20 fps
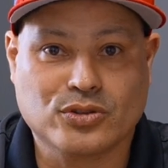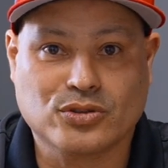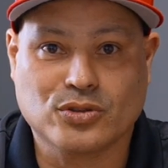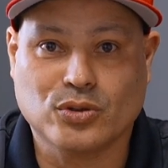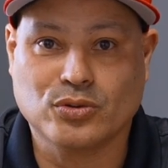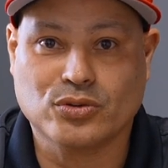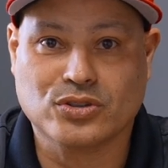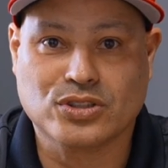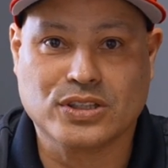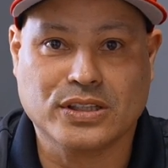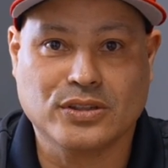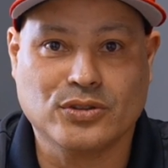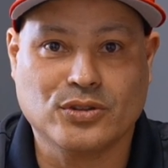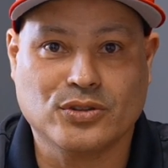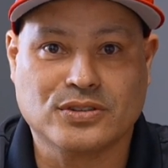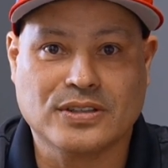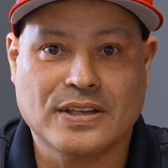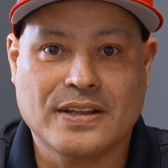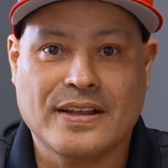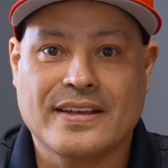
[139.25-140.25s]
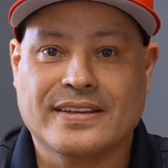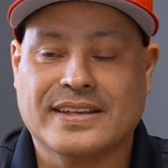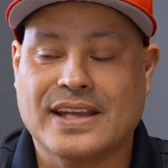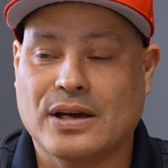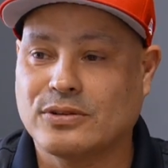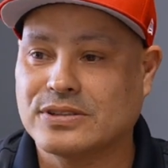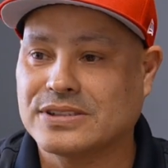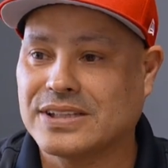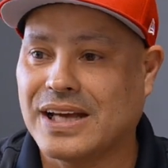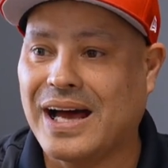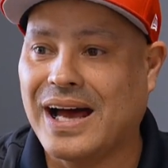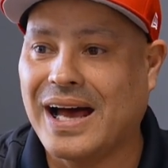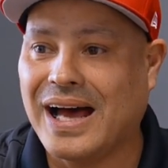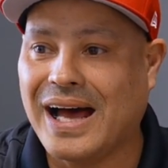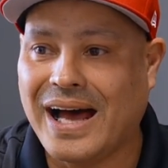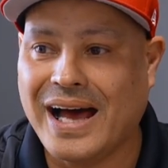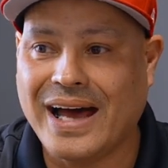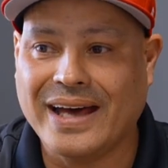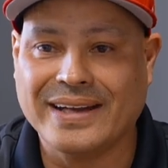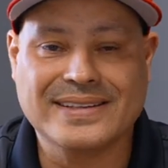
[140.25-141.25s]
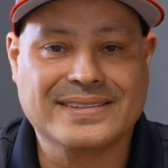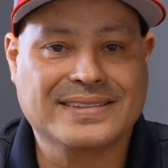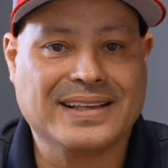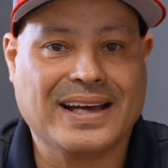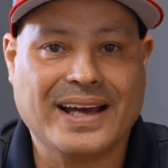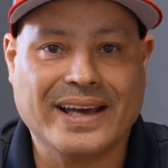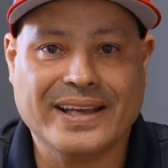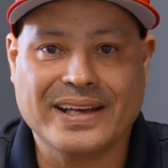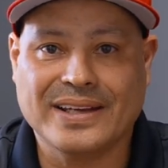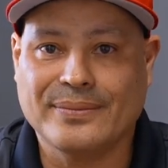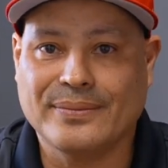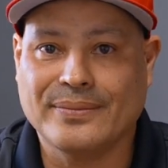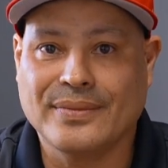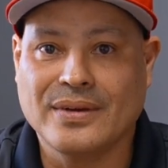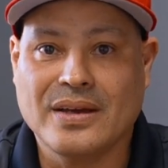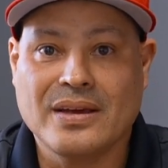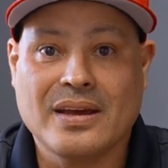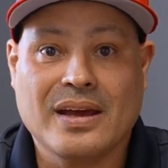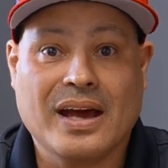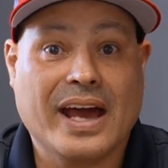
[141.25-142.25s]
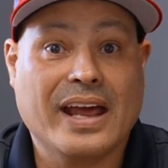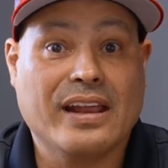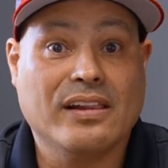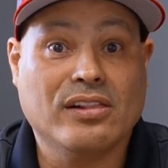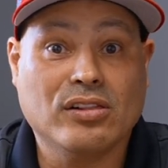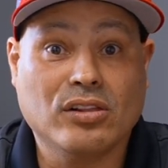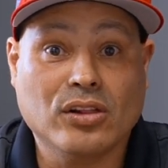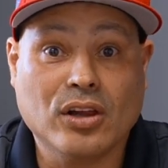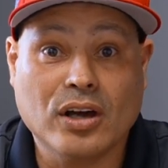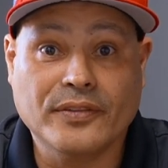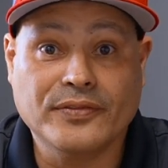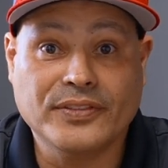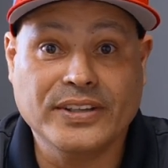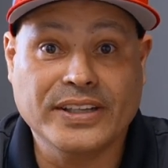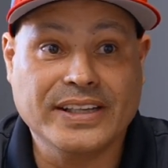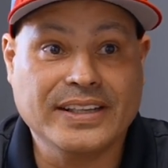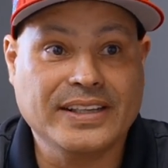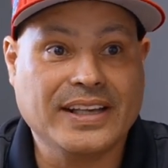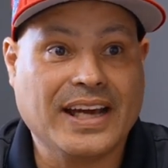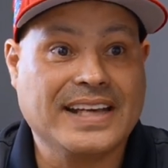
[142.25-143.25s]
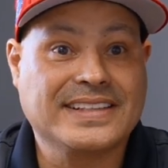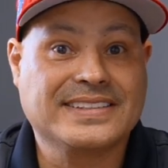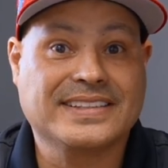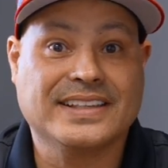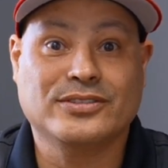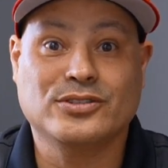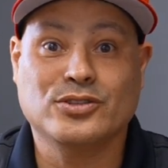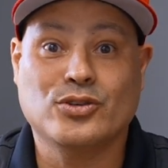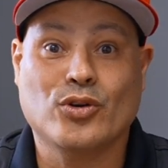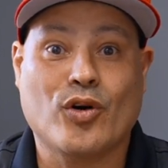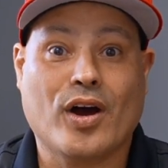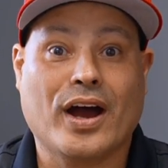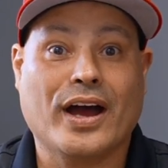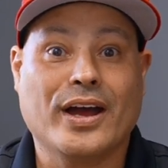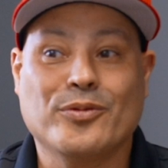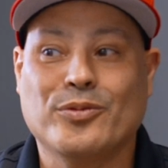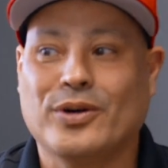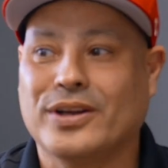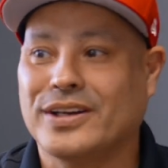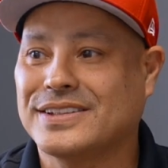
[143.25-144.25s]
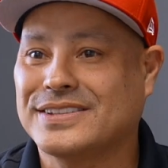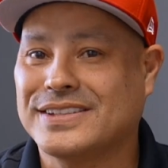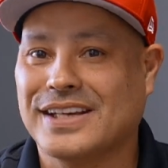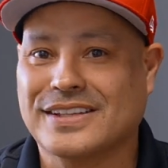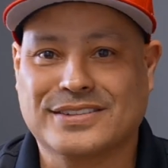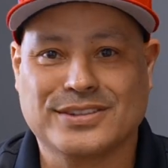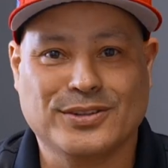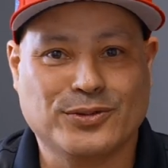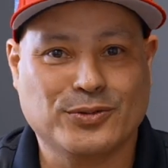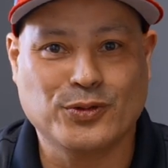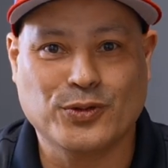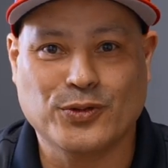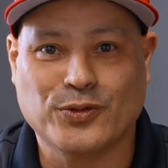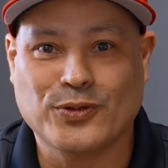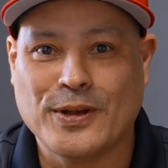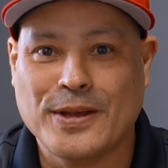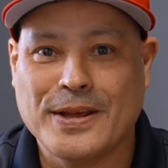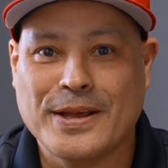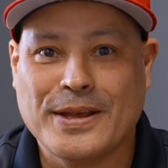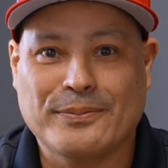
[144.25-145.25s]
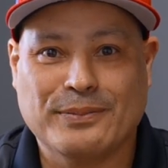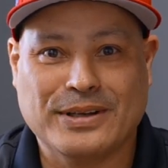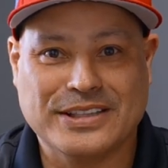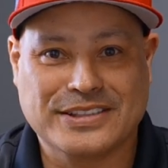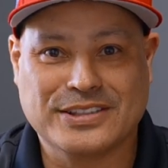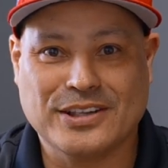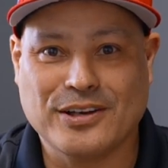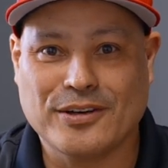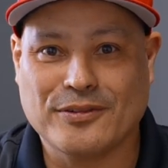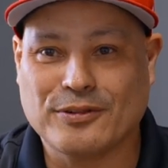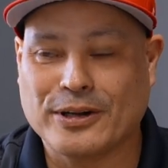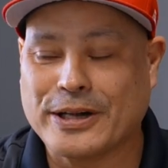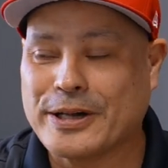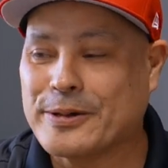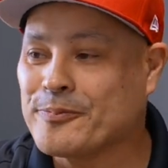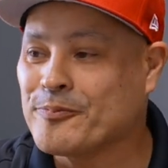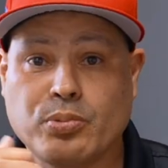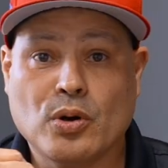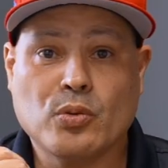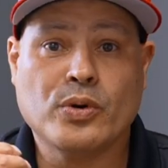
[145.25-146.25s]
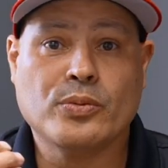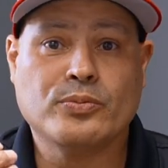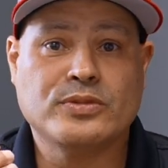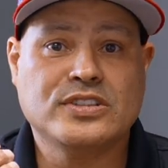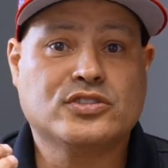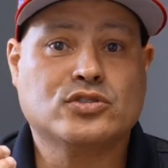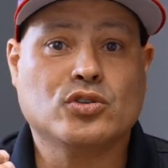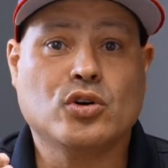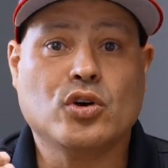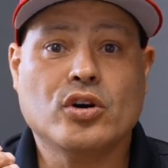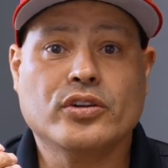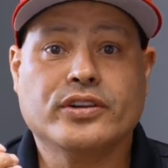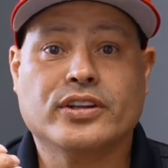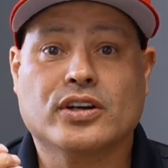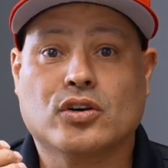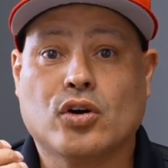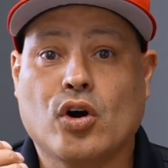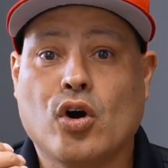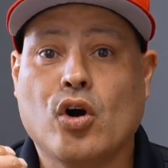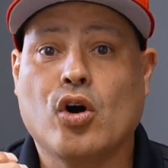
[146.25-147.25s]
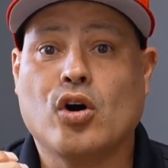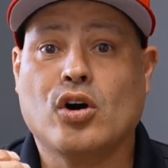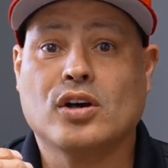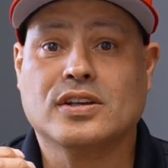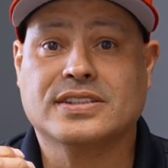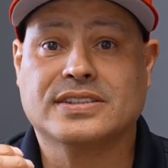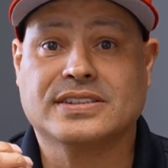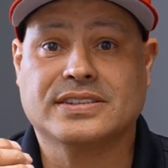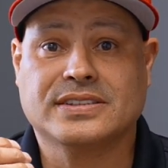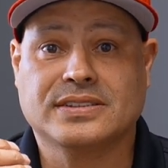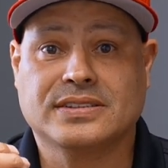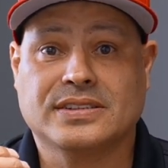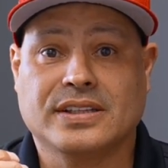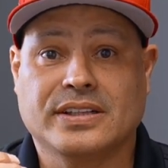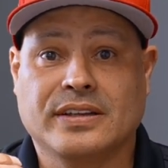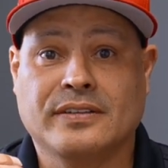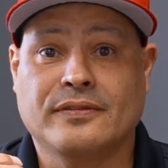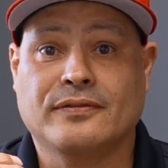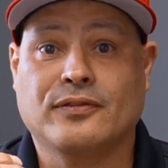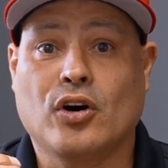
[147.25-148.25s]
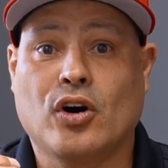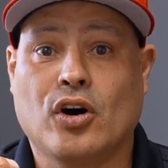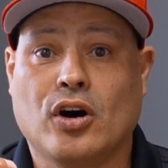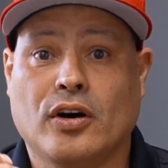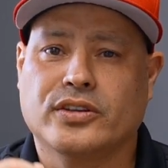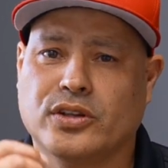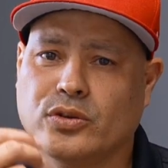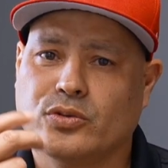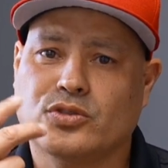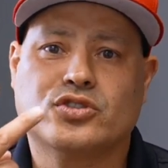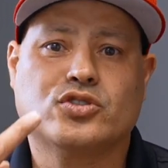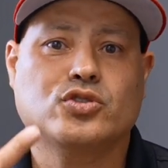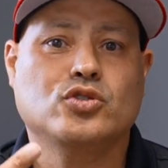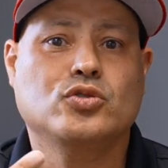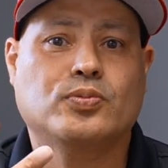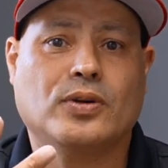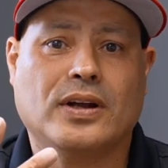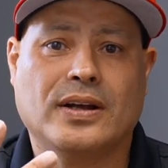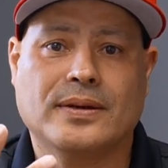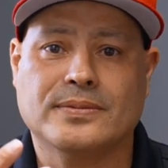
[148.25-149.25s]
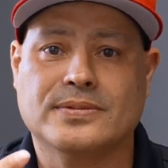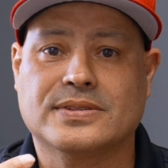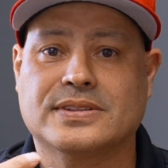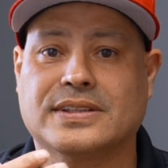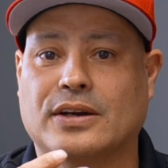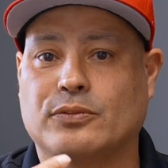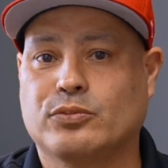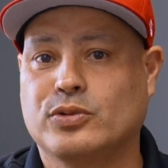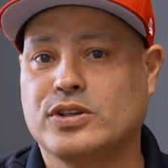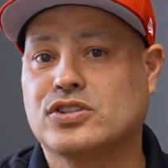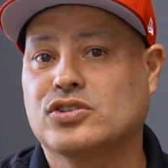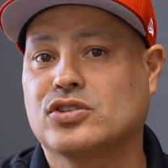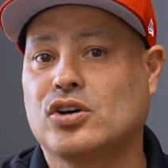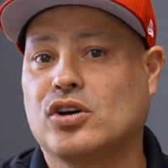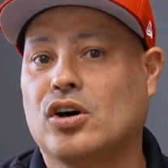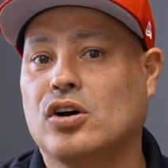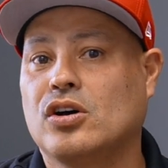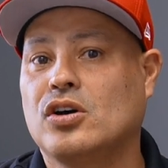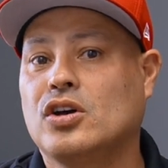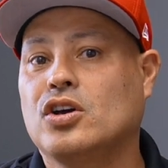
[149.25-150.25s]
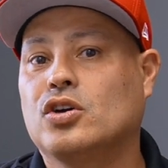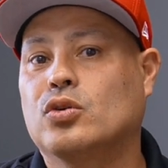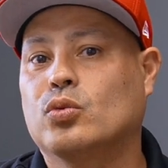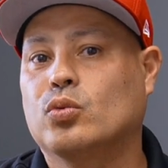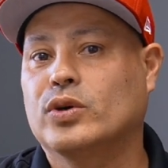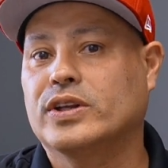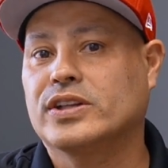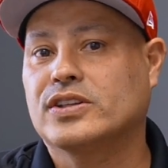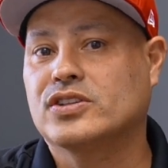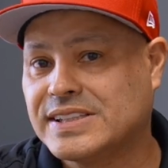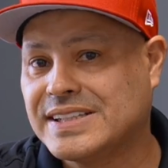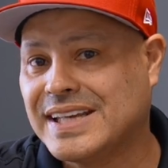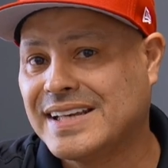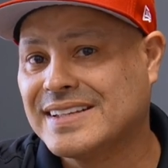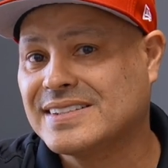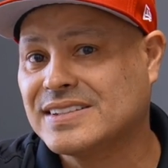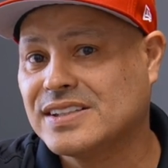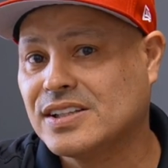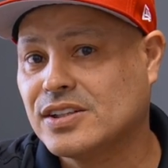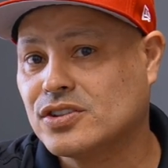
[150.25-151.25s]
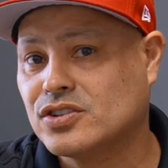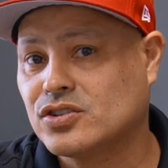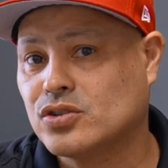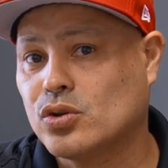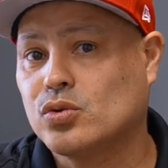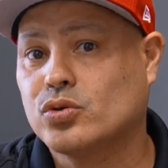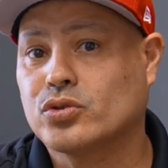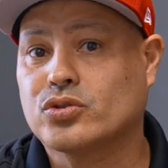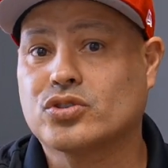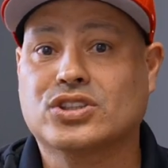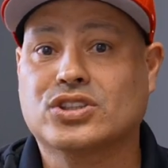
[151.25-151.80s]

solar shingles. That was the hottest item. I loved it. I said, you know, I want a Tesla roof myself, right? But when we saw the cost involved, there was two problems that we saw with Tesla solar